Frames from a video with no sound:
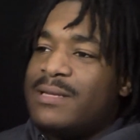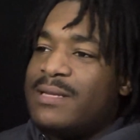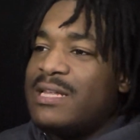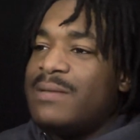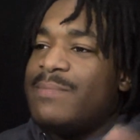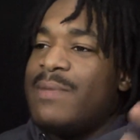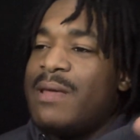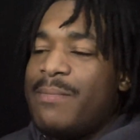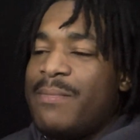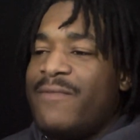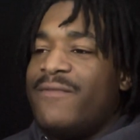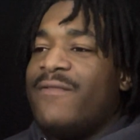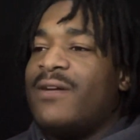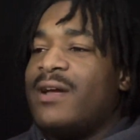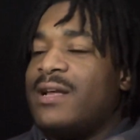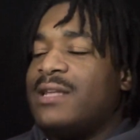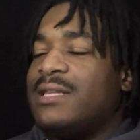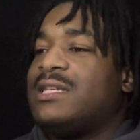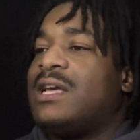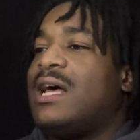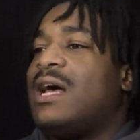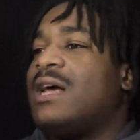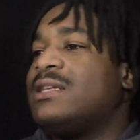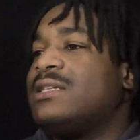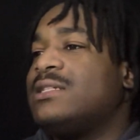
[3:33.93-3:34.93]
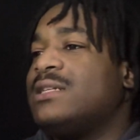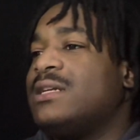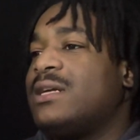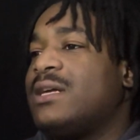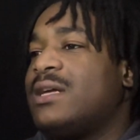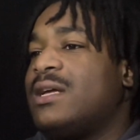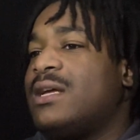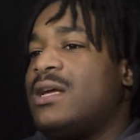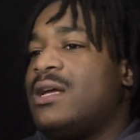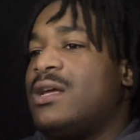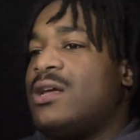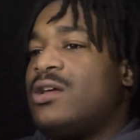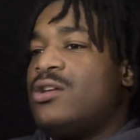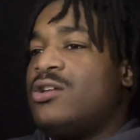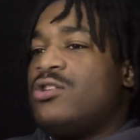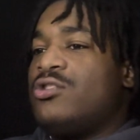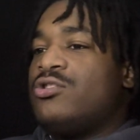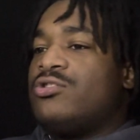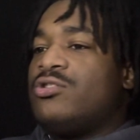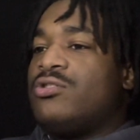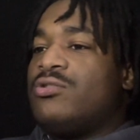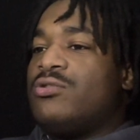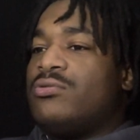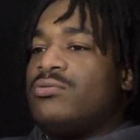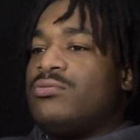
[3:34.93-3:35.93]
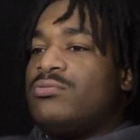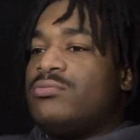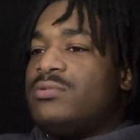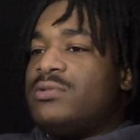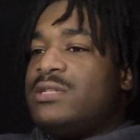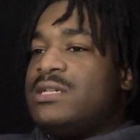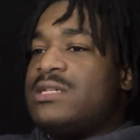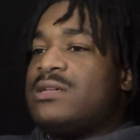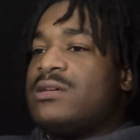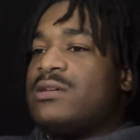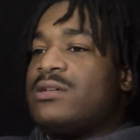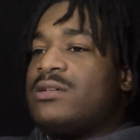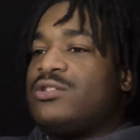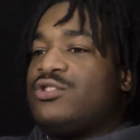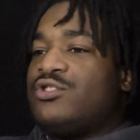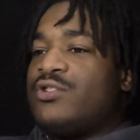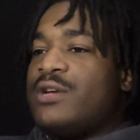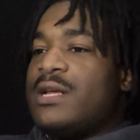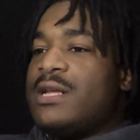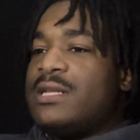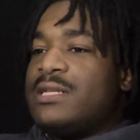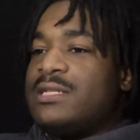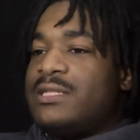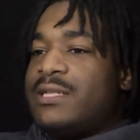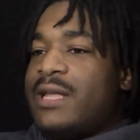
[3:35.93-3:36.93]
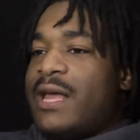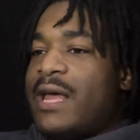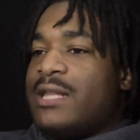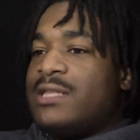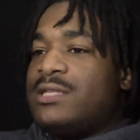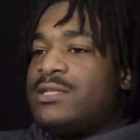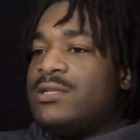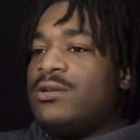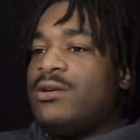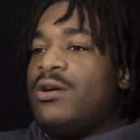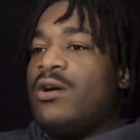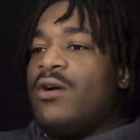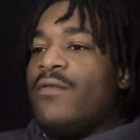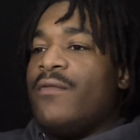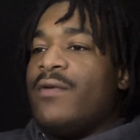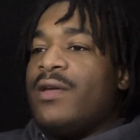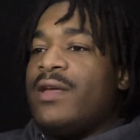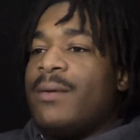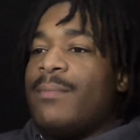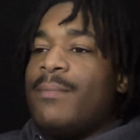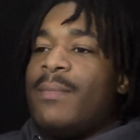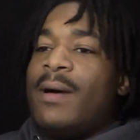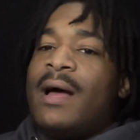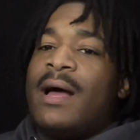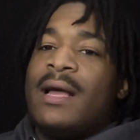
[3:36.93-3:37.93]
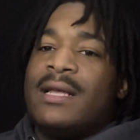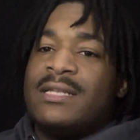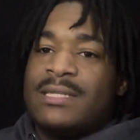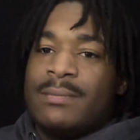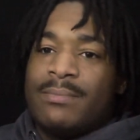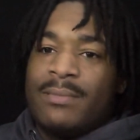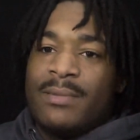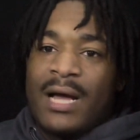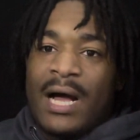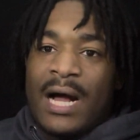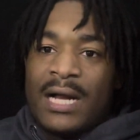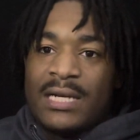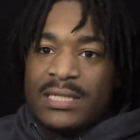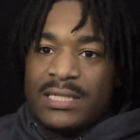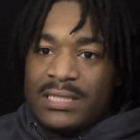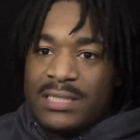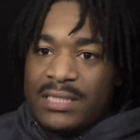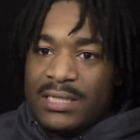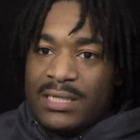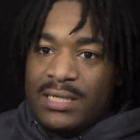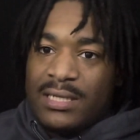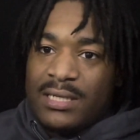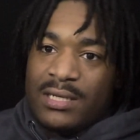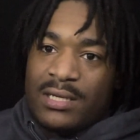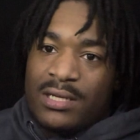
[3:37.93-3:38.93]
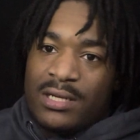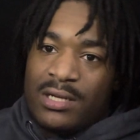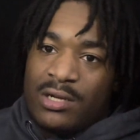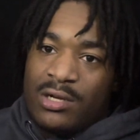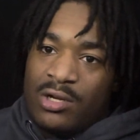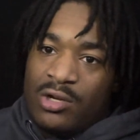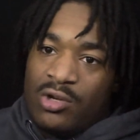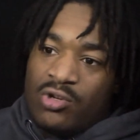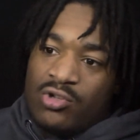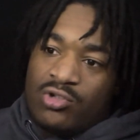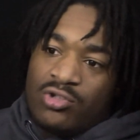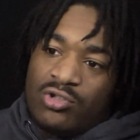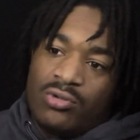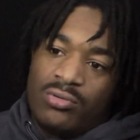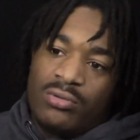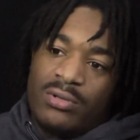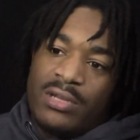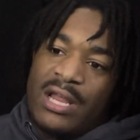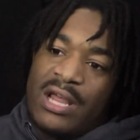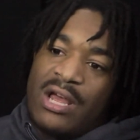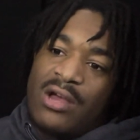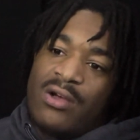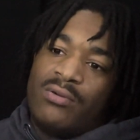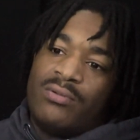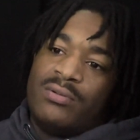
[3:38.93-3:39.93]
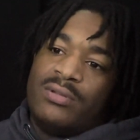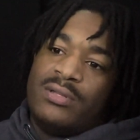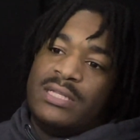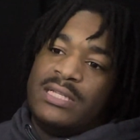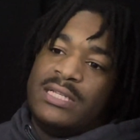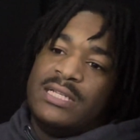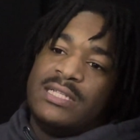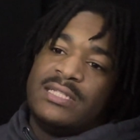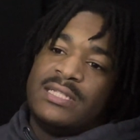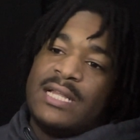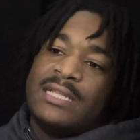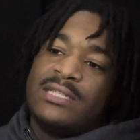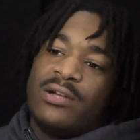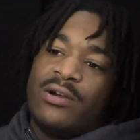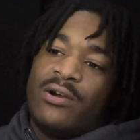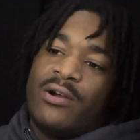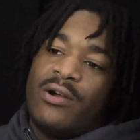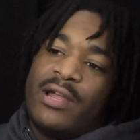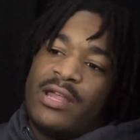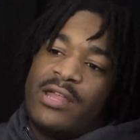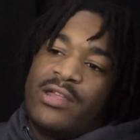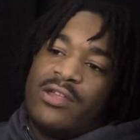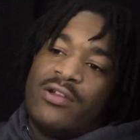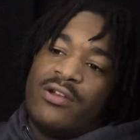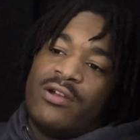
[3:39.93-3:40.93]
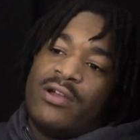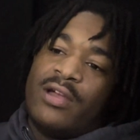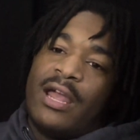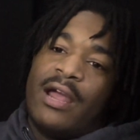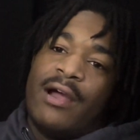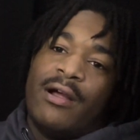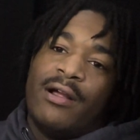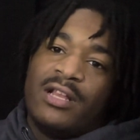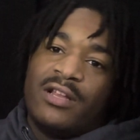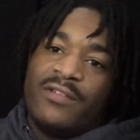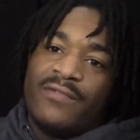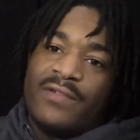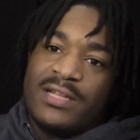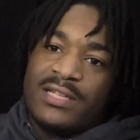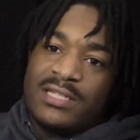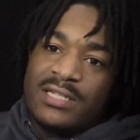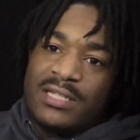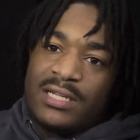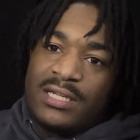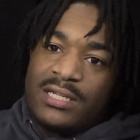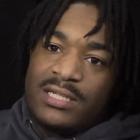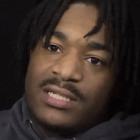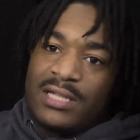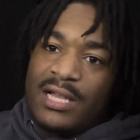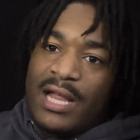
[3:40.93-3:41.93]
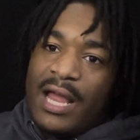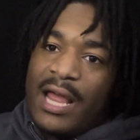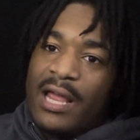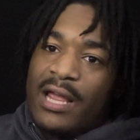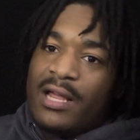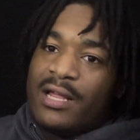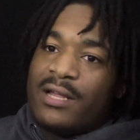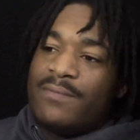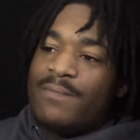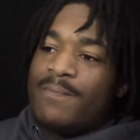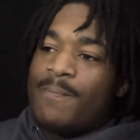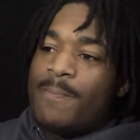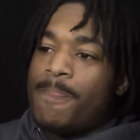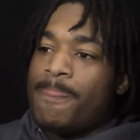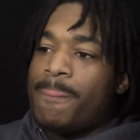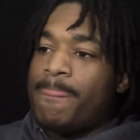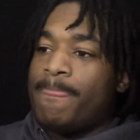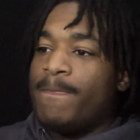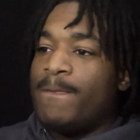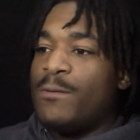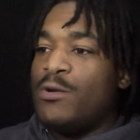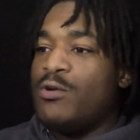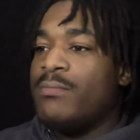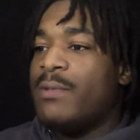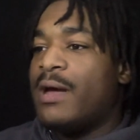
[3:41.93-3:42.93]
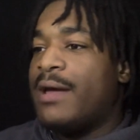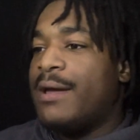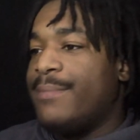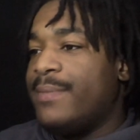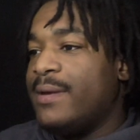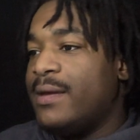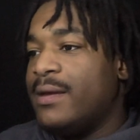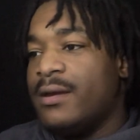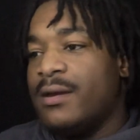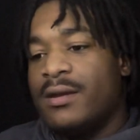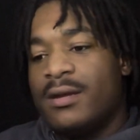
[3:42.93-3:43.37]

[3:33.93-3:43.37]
be very toxic. So these are traits that took over your mind subconsciously. So now these things are in your characteristics. Like you might be